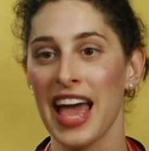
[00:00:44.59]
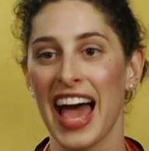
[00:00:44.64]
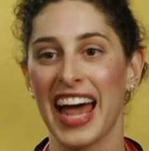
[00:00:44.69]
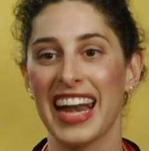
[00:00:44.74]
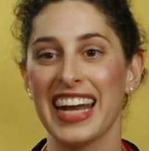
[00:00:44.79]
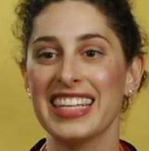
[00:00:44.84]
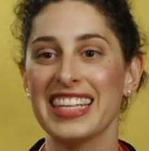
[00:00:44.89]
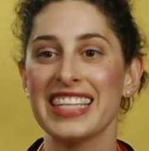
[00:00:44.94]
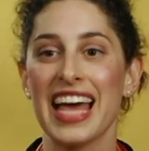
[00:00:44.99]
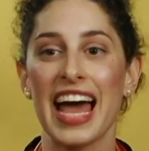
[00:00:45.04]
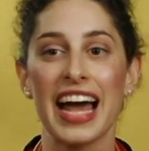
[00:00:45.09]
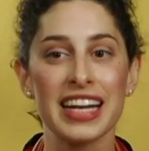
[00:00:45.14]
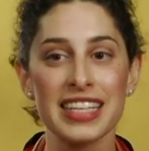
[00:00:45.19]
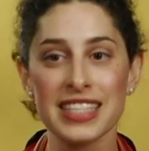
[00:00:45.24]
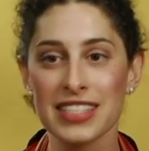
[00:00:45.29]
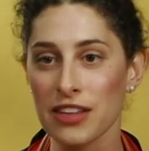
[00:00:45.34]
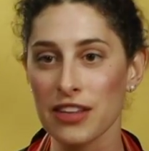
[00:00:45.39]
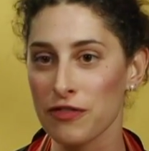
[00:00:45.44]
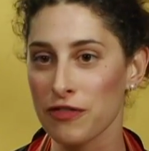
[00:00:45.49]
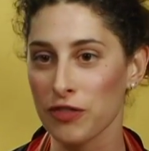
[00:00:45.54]
and it's
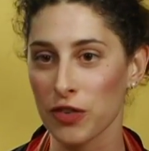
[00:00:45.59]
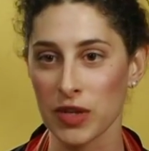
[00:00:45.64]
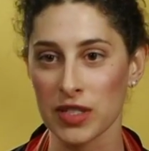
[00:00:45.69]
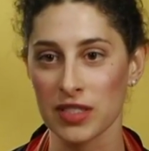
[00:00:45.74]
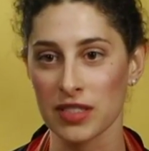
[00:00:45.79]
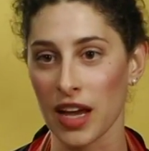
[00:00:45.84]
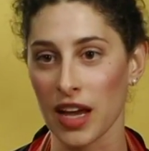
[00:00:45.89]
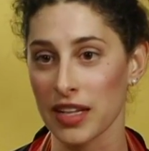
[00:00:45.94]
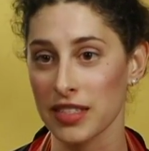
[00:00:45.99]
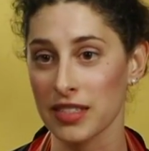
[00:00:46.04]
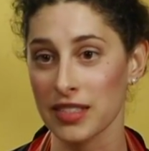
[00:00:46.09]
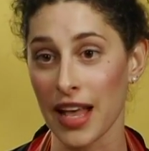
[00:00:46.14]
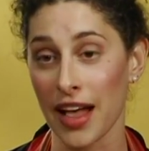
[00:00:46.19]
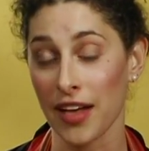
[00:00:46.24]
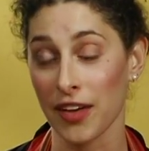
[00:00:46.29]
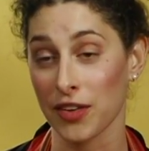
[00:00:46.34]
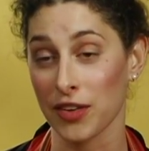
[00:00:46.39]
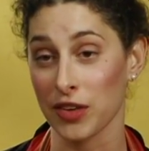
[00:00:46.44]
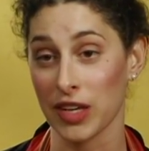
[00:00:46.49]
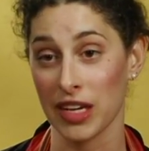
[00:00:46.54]
excellent for a side
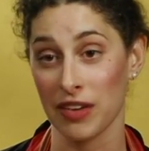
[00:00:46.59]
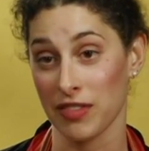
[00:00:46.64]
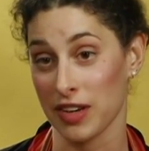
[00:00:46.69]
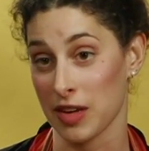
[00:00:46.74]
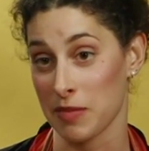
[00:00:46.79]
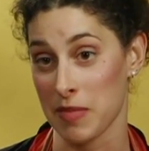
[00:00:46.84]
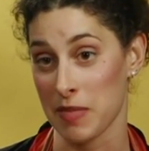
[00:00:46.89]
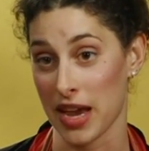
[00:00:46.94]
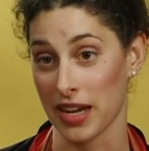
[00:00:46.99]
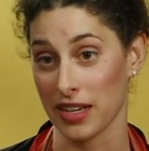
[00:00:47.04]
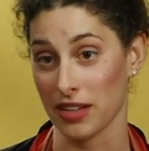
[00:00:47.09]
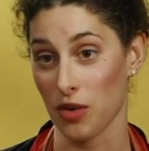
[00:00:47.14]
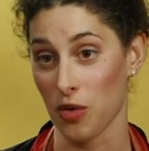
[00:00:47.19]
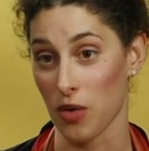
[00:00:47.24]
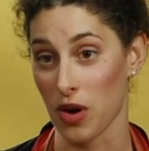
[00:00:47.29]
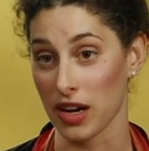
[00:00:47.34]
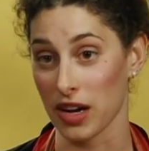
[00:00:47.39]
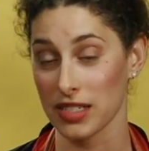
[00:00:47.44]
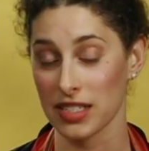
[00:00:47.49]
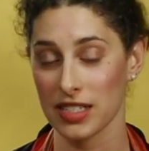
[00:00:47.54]
salad or even a main
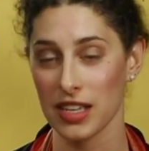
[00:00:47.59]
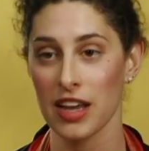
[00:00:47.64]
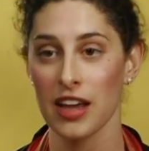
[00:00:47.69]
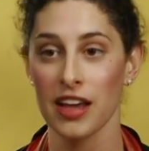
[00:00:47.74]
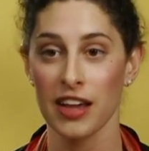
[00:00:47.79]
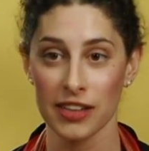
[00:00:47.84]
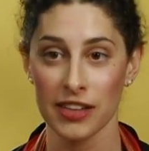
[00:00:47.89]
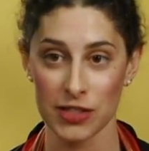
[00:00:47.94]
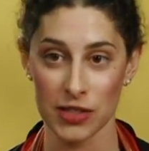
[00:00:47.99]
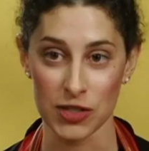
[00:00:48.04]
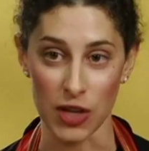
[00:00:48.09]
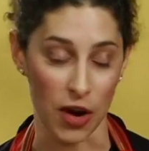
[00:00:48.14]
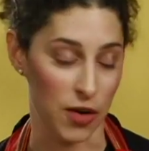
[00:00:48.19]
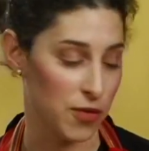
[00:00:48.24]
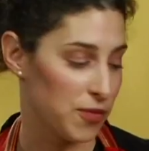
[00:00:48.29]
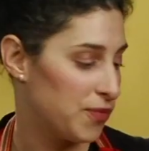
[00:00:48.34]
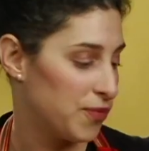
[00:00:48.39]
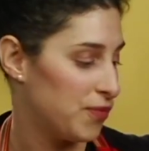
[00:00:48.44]
course. So,